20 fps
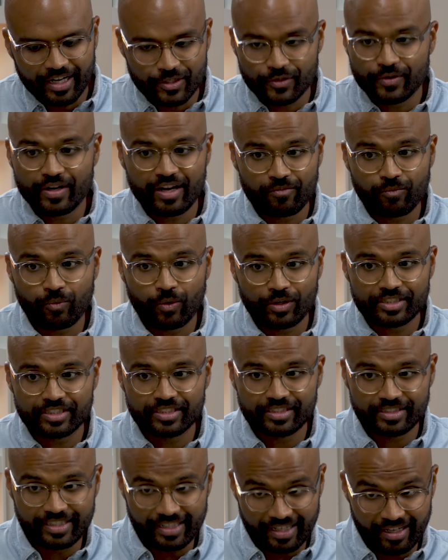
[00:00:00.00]
I do have
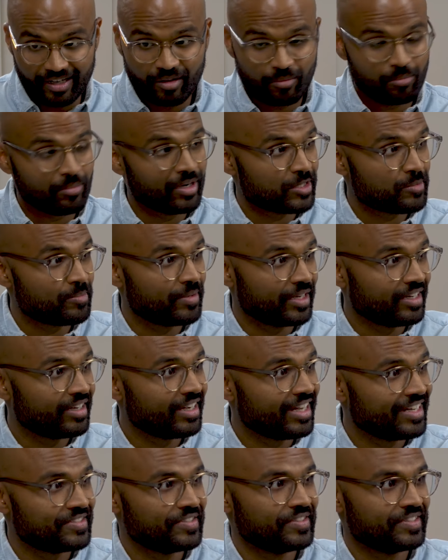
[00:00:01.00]
watches that are much bigger,
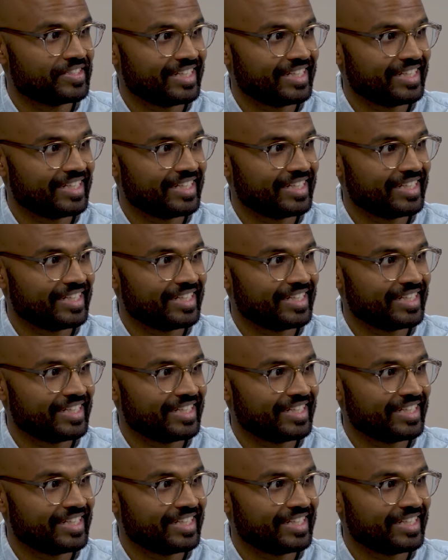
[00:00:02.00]
as you